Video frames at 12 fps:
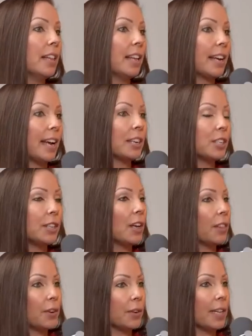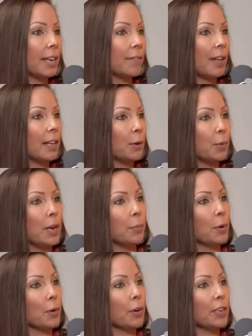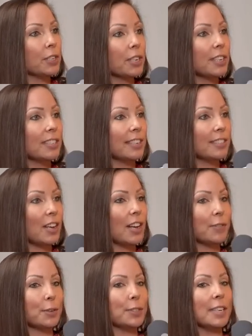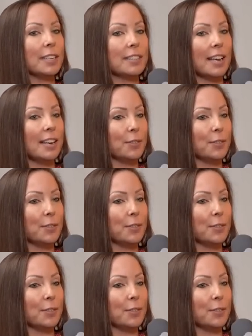I actually thought they were like a value brand brokerage, because I saw a for sale sign.